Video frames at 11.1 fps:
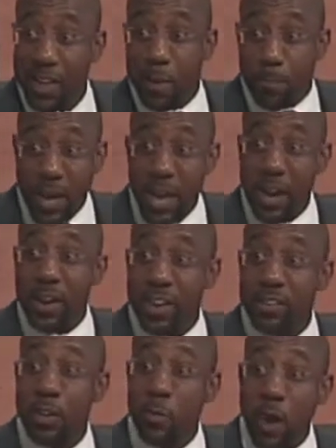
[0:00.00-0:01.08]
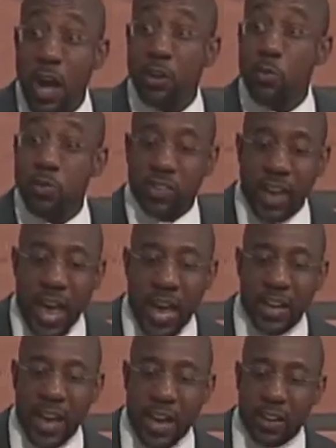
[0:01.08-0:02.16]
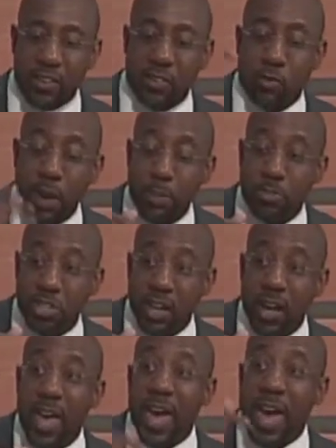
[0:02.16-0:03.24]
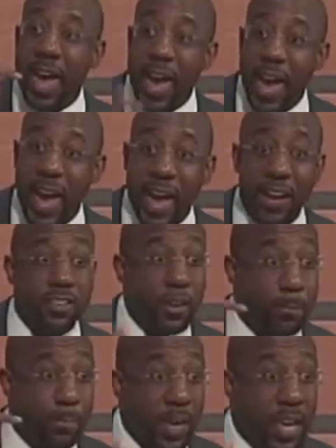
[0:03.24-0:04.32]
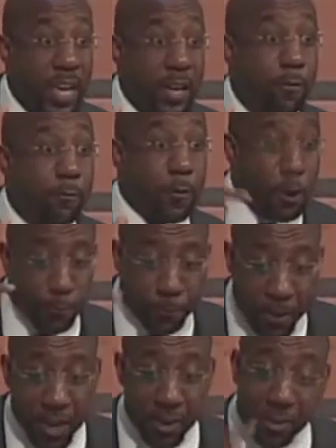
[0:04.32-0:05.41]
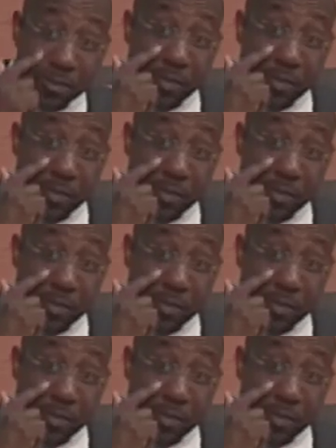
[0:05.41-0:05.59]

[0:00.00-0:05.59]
Peter is the one who's saying that the scripture had to be fulfilled.